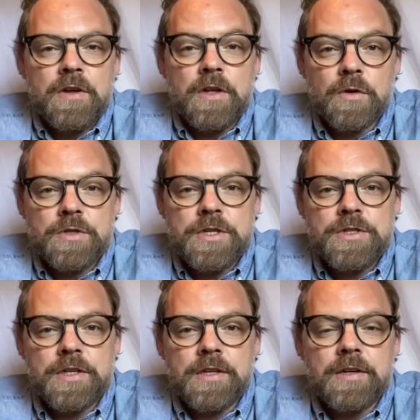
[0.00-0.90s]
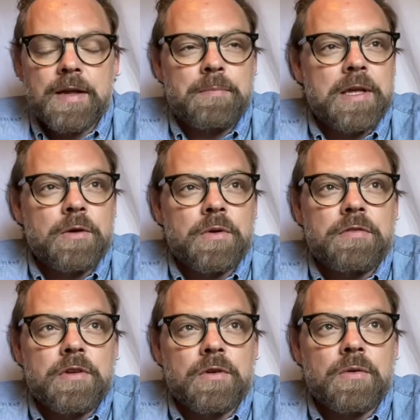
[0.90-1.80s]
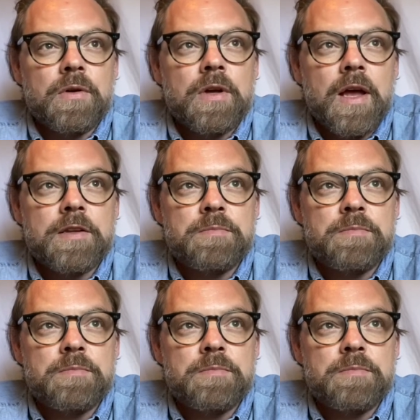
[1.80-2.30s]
You know, teaching and being with you has